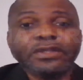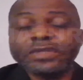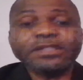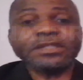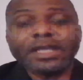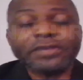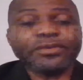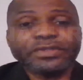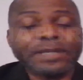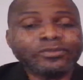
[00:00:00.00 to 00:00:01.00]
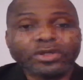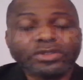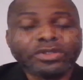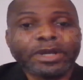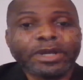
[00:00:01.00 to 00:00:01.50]
So that's the kind of thing I'm
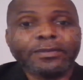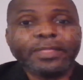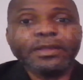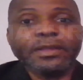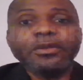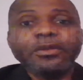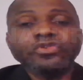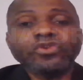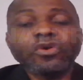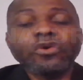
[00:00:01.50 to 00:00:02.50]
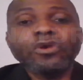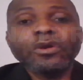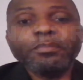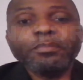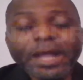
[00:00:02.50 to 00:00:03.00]
talking about.
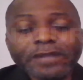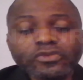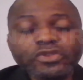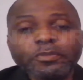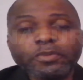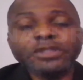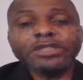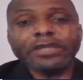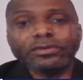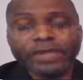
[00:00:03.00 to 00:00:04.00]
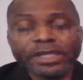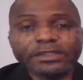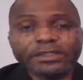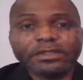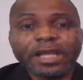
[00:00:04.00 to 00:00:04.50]
So back to the point that you
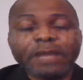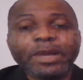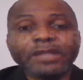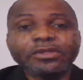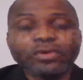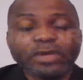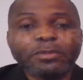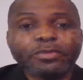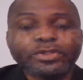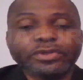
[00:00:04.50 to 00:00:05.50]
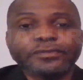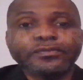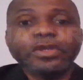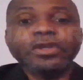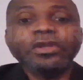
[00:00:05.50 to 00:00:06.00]
raised about the
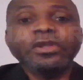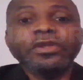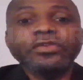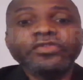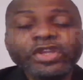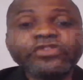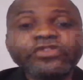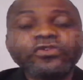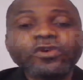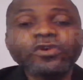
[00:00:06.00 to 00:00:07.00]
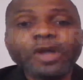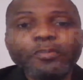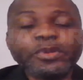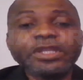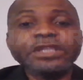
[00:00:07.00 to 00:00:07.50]
collaboration. These two
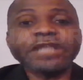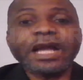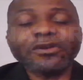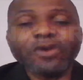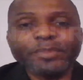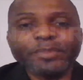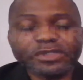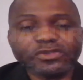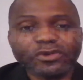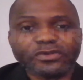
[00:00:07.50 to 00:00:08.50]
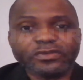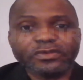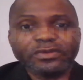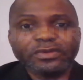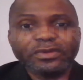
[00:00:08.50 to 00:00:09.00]
companies are competitors.